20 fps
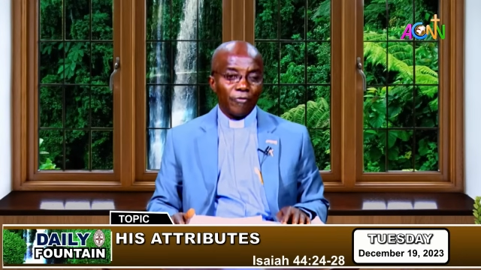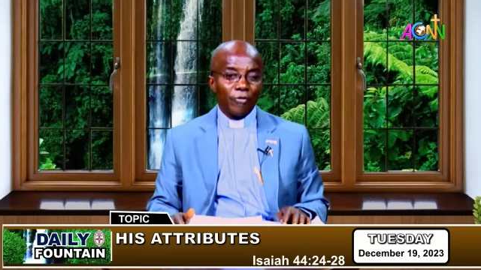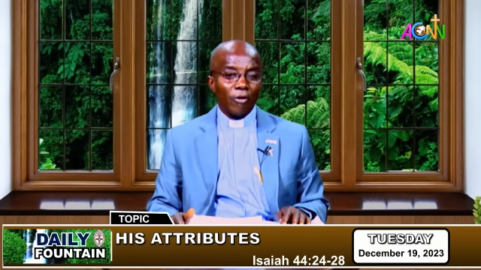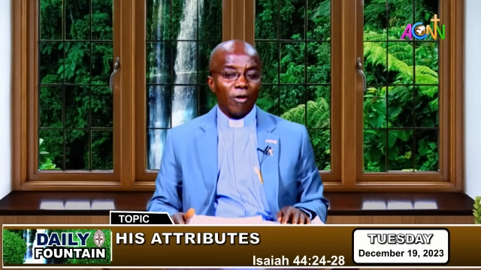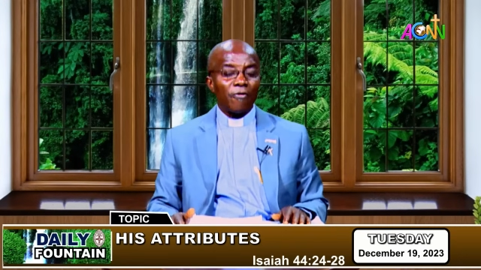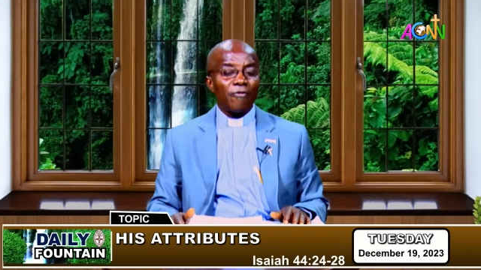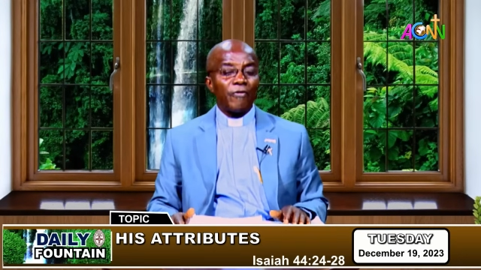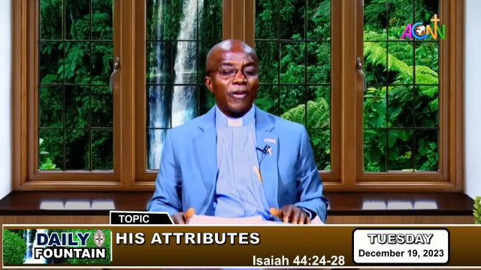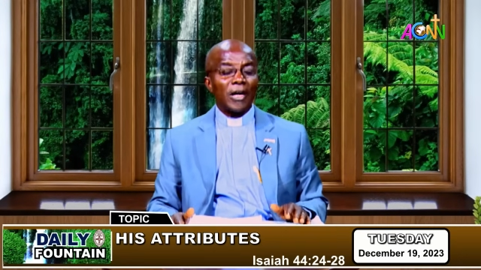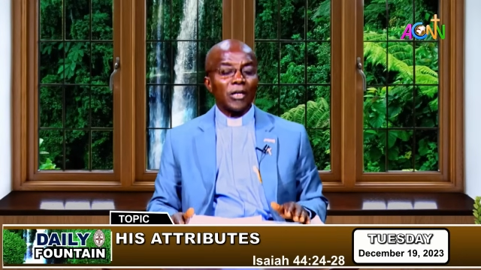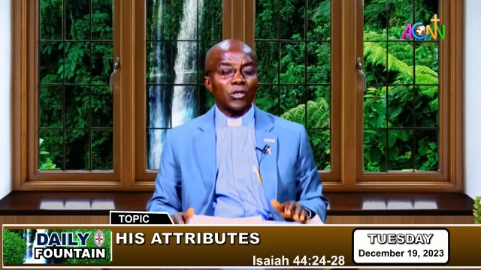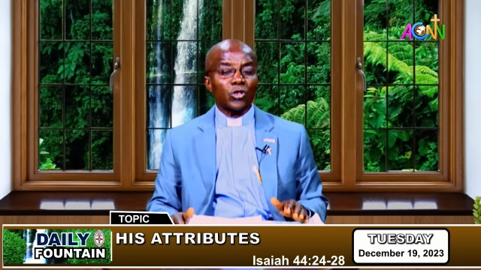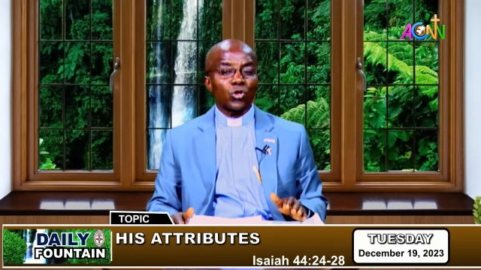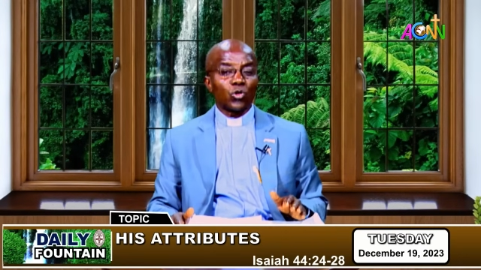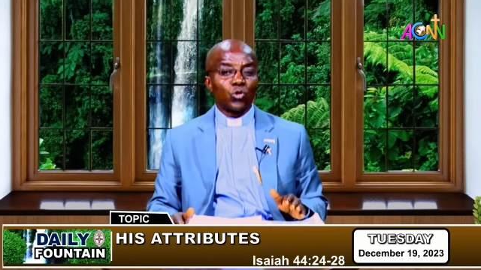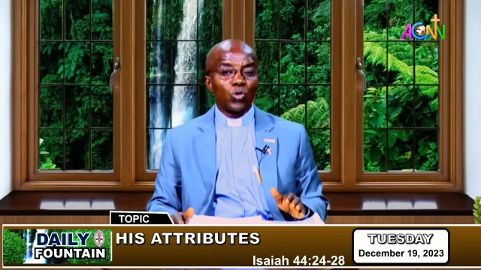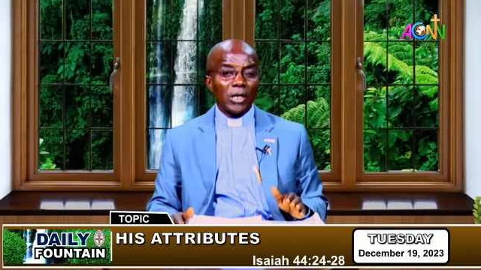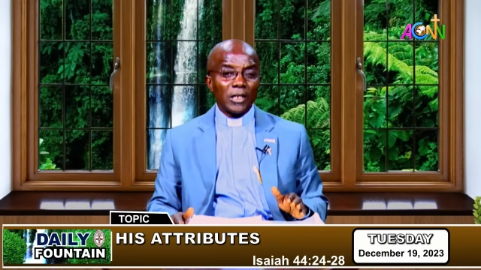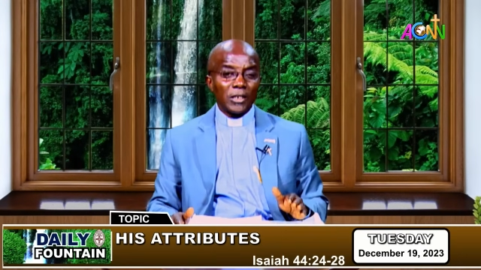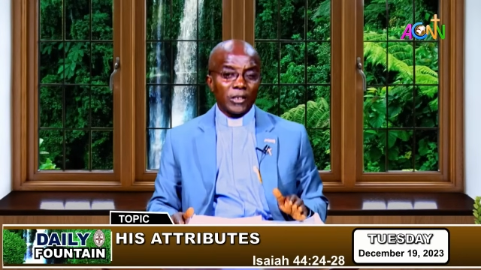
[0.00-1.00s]
from
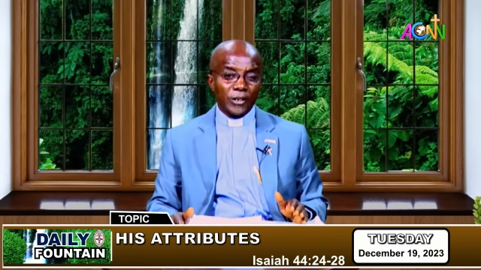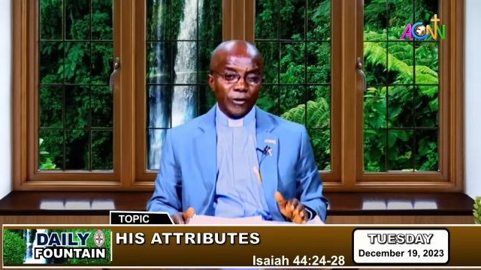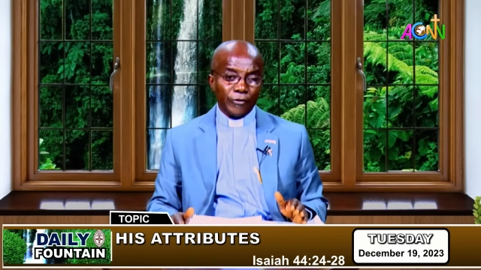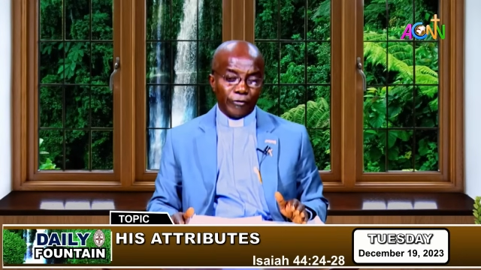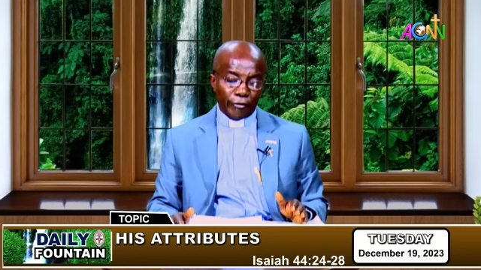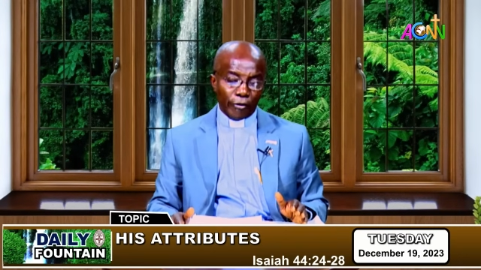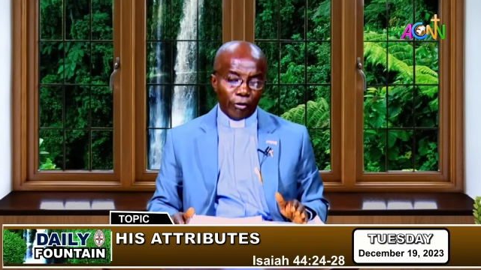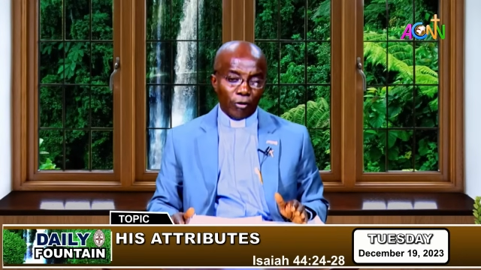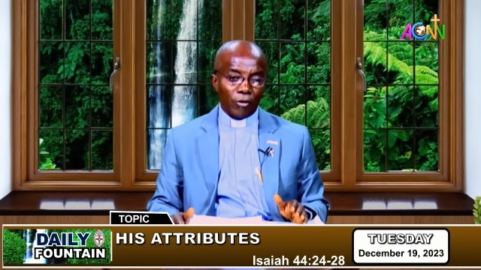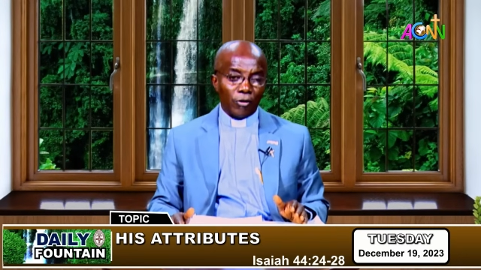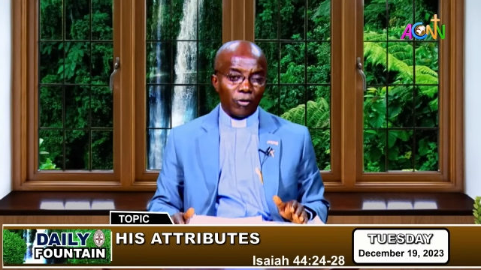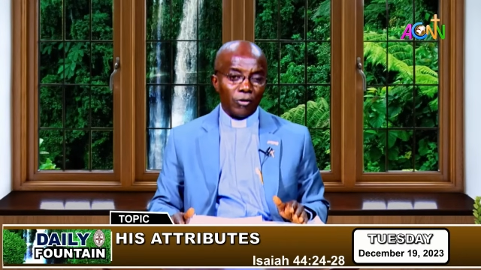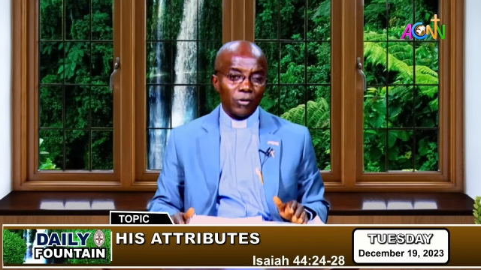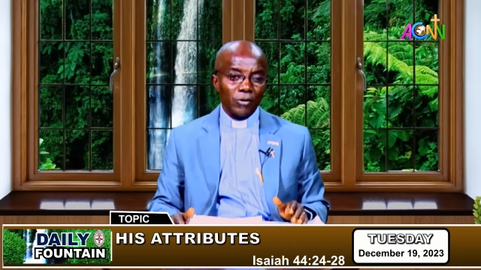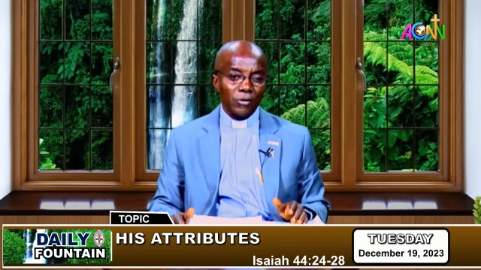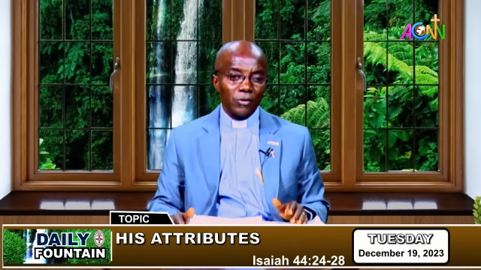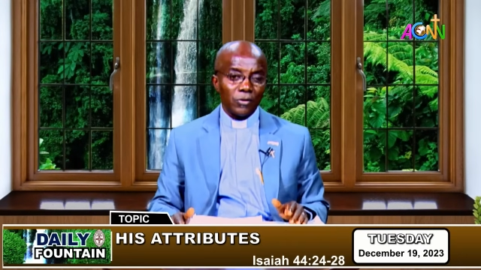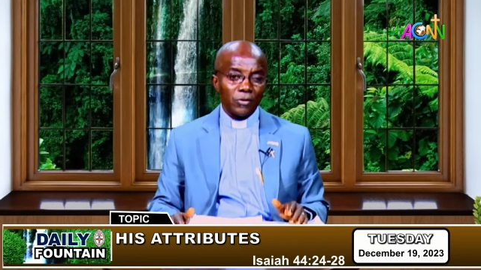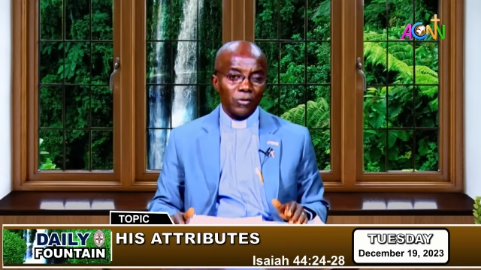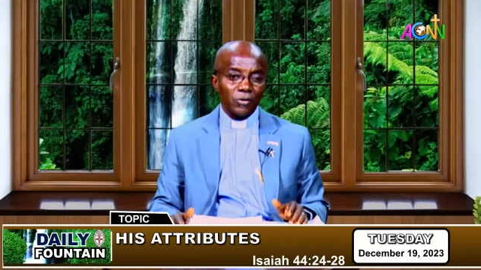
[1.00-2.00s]
verse twenty-four
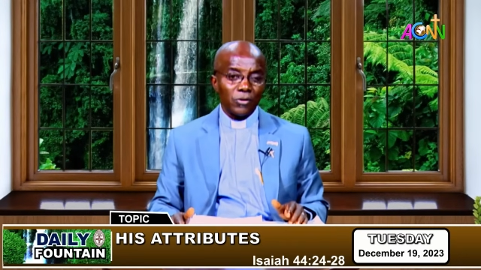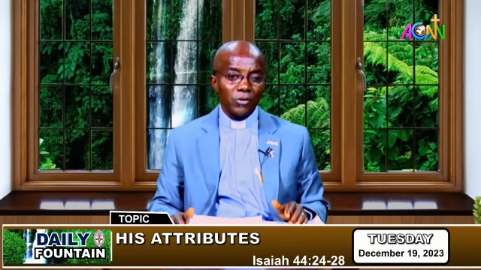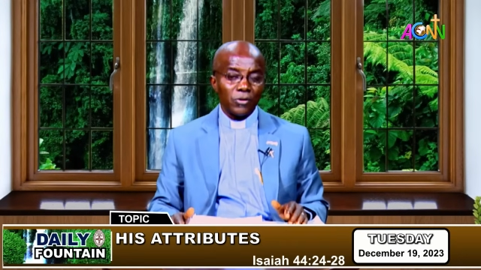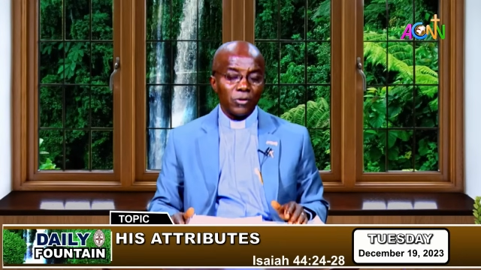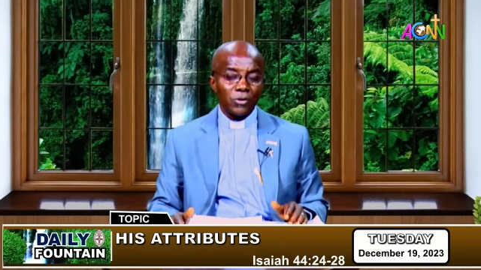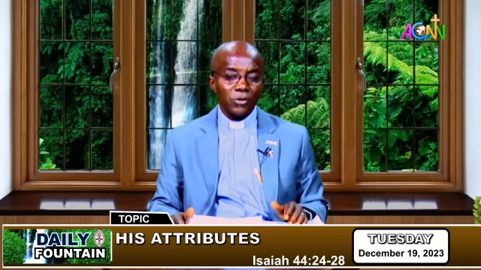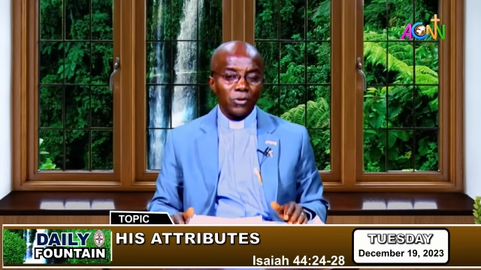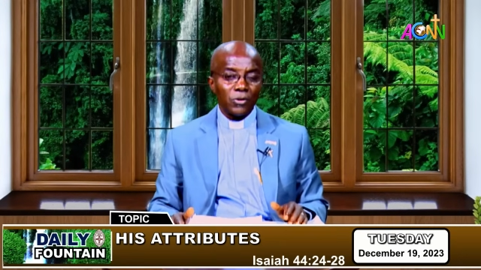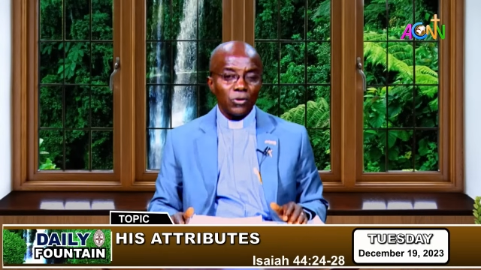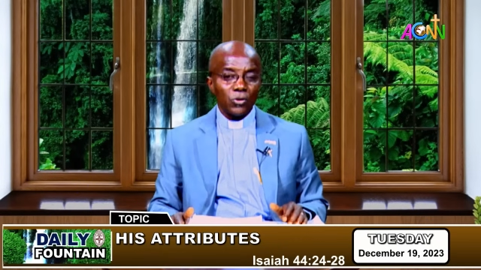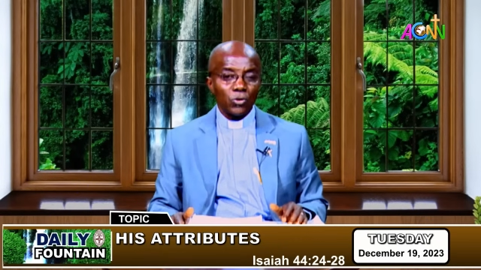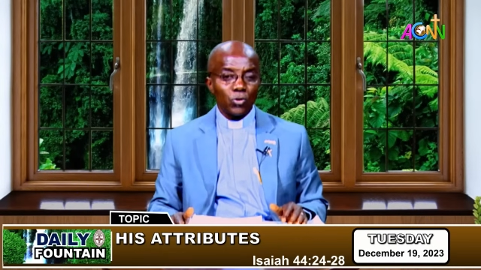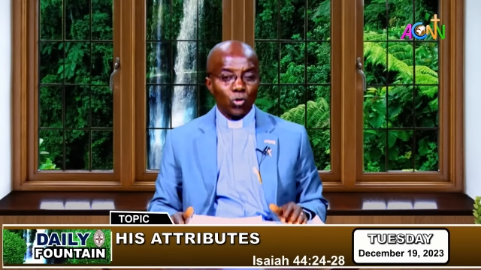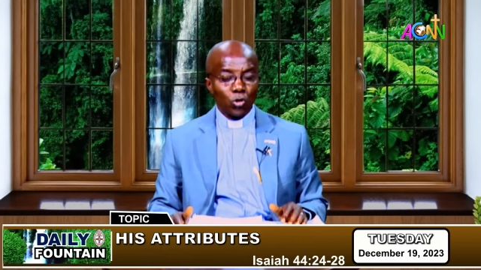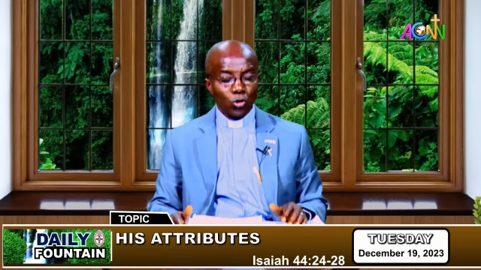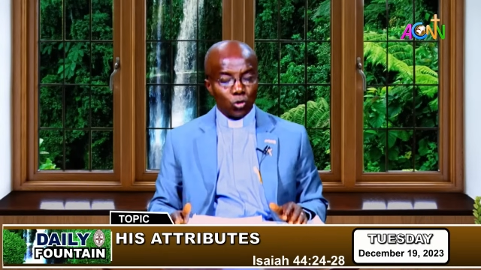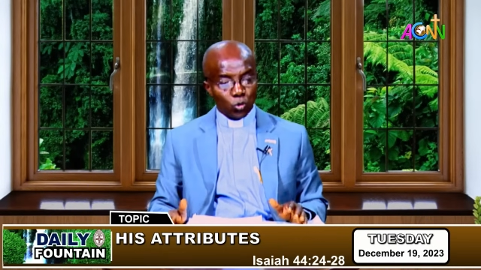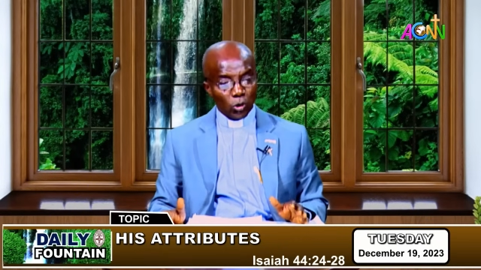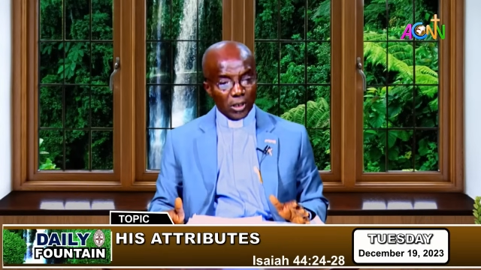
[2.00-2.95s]
to